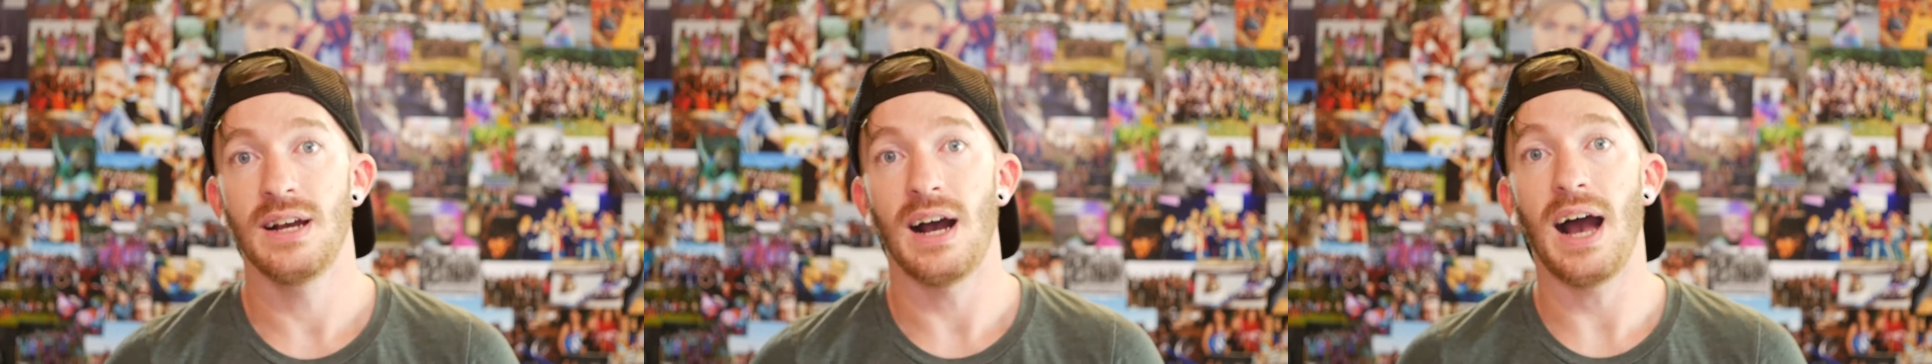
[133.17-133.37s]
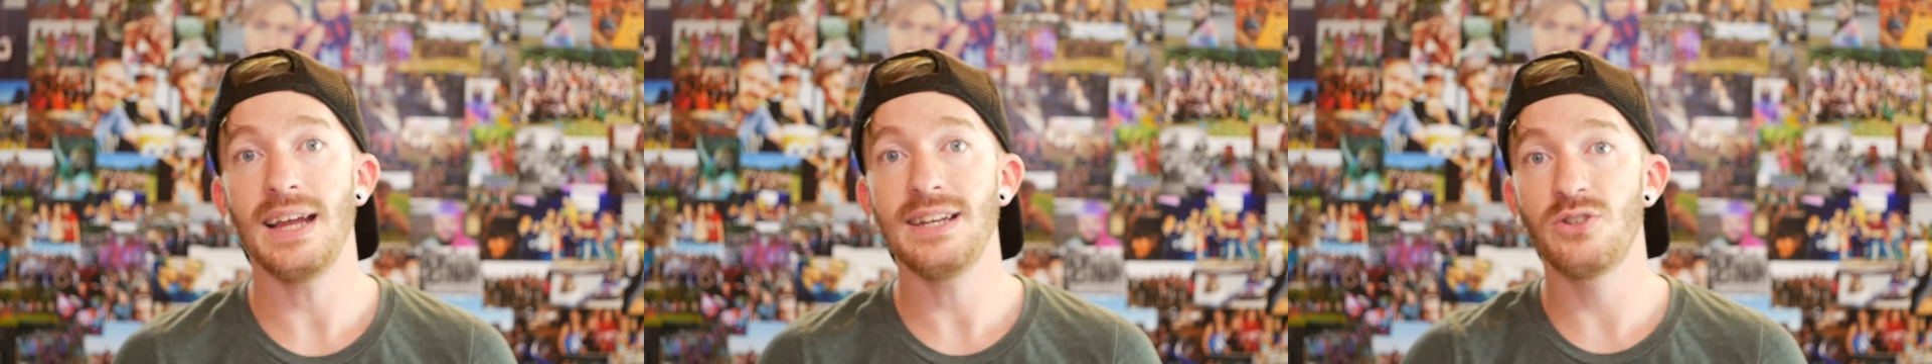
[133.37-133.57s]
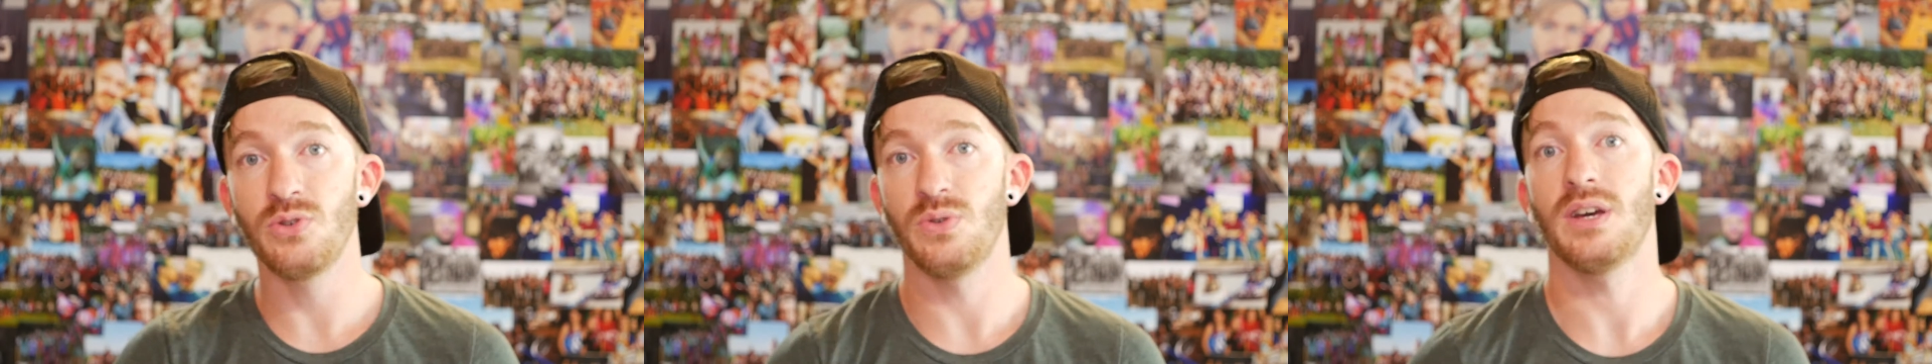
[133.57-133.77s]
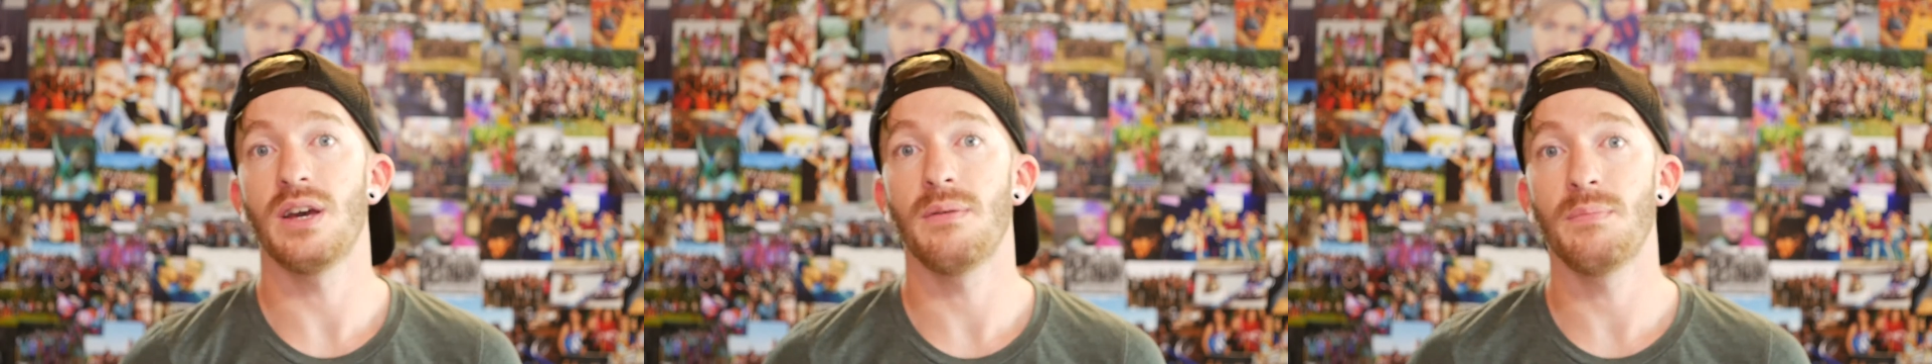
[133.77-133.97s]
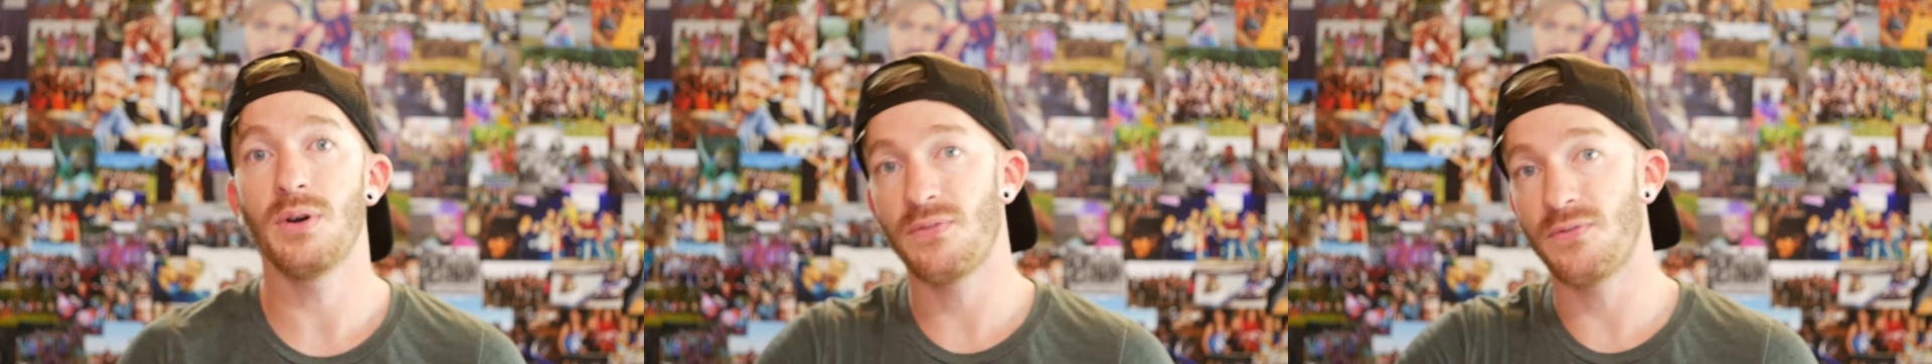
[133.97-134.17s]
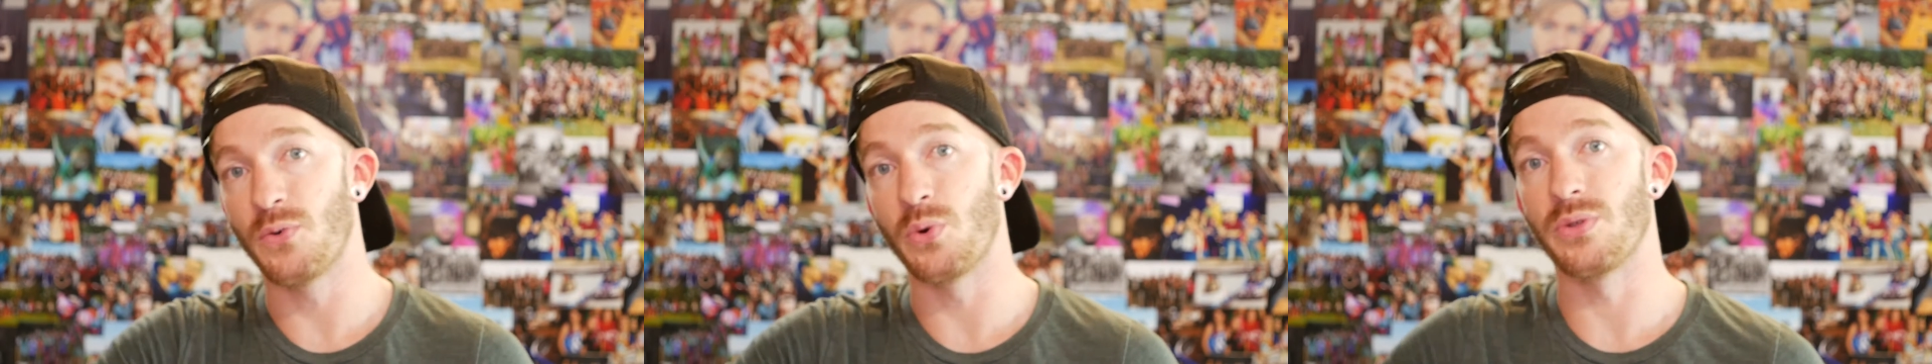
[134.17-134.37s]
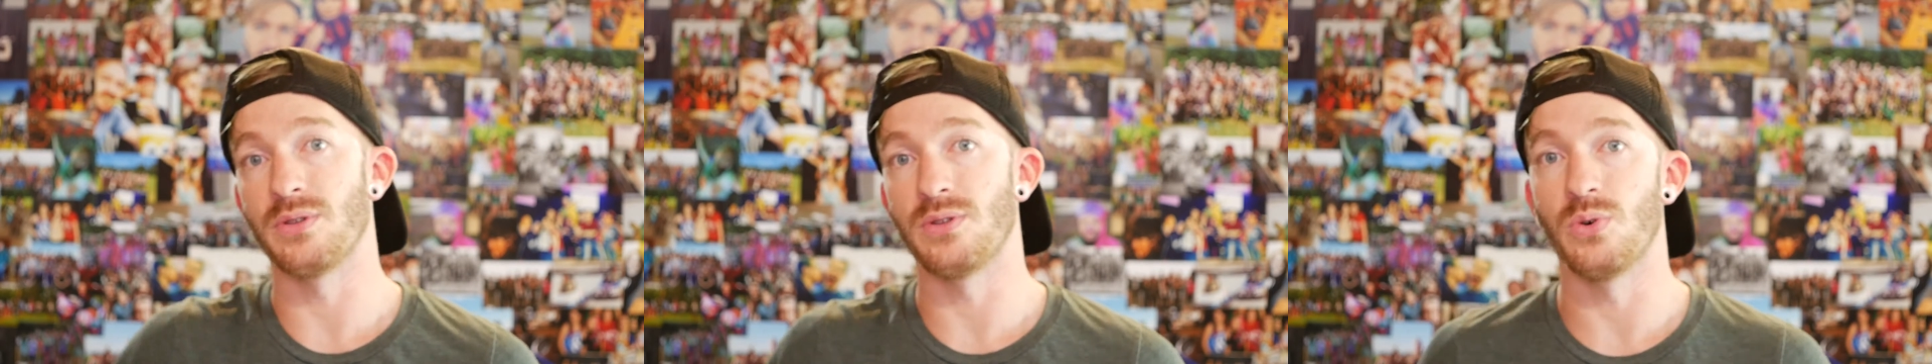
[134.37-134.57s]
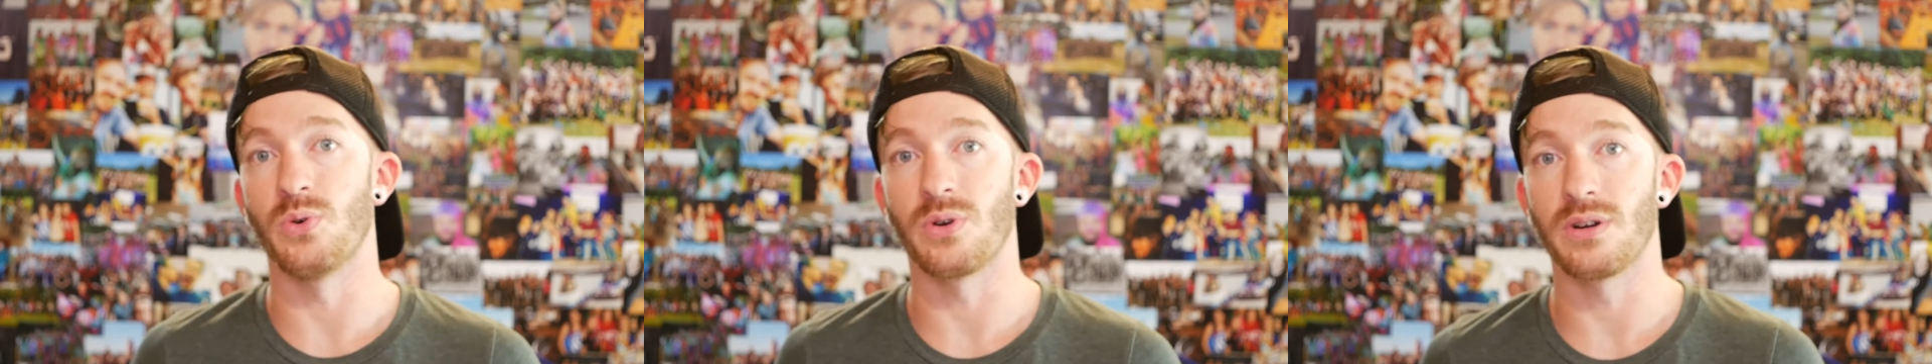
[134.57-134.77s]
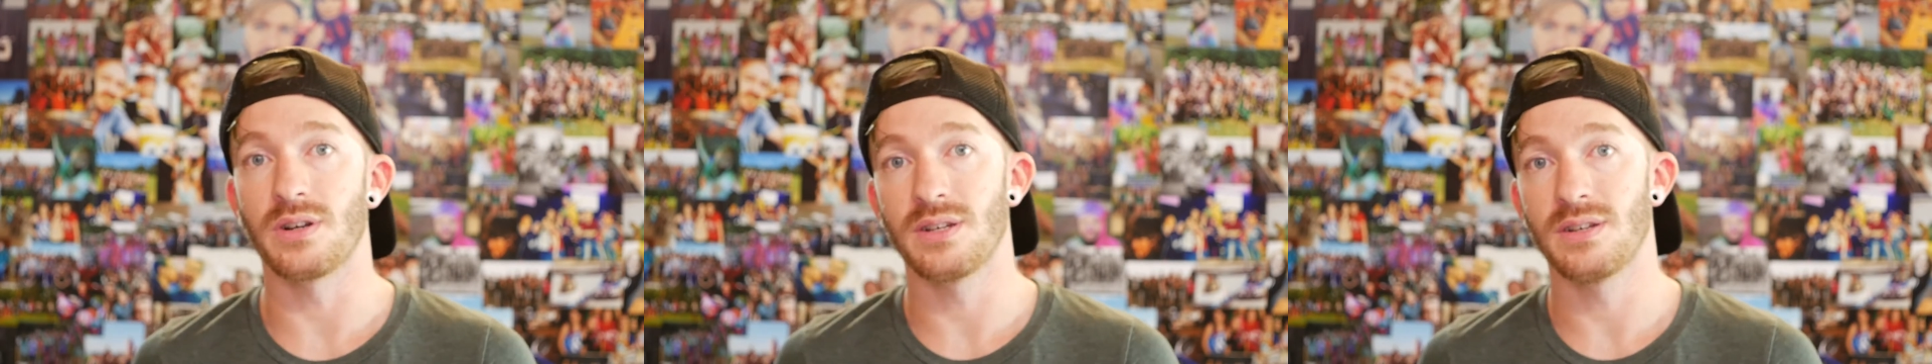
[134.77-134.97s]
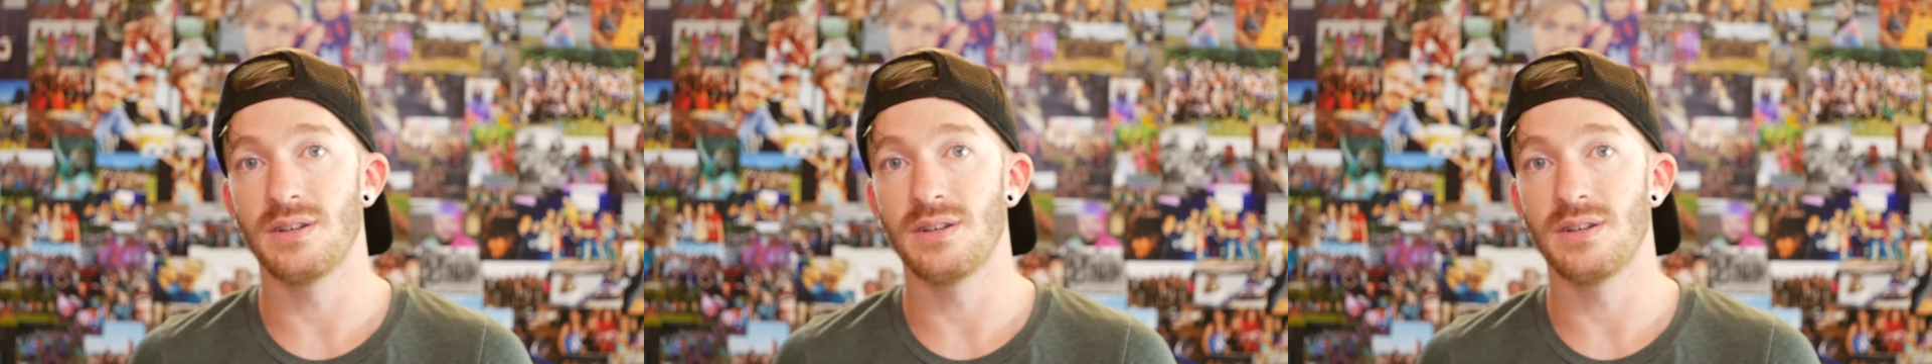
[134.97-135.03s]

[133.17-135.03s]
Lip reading: I do them for the Lord.